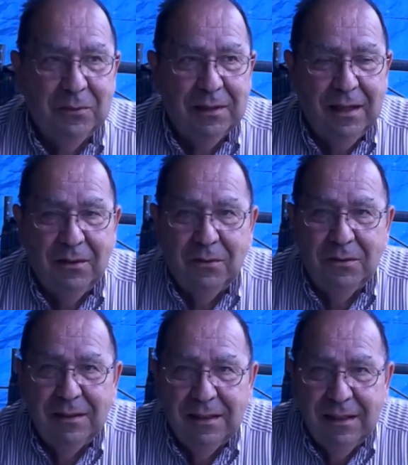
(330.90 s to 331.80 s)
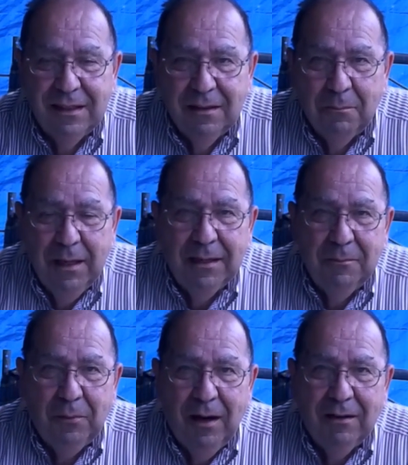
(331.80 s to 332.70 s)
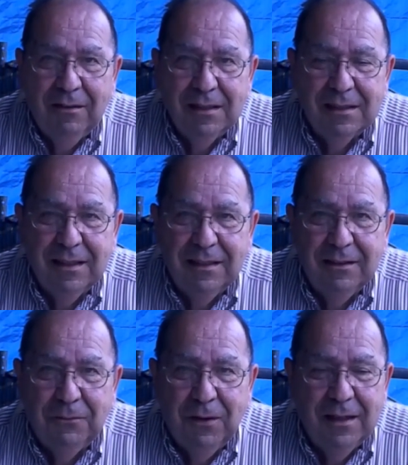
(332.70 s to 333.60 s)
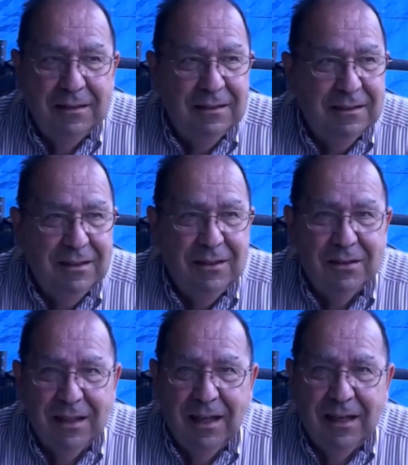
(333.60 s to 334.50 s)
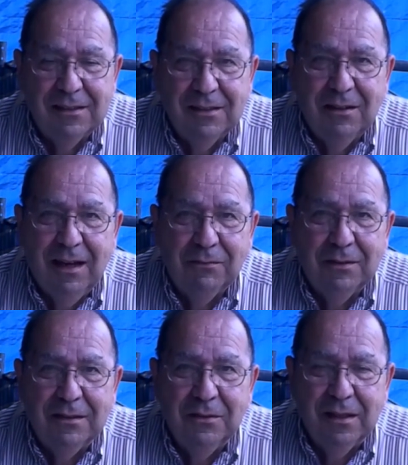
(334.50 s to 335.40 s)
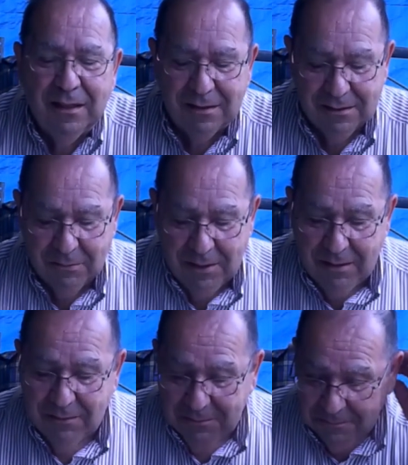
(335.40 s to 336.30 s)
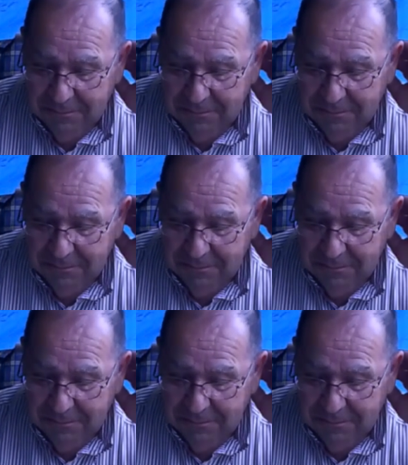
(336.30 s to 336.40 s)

you know, making progress, and then you find, oh God, I still have to do this. Well,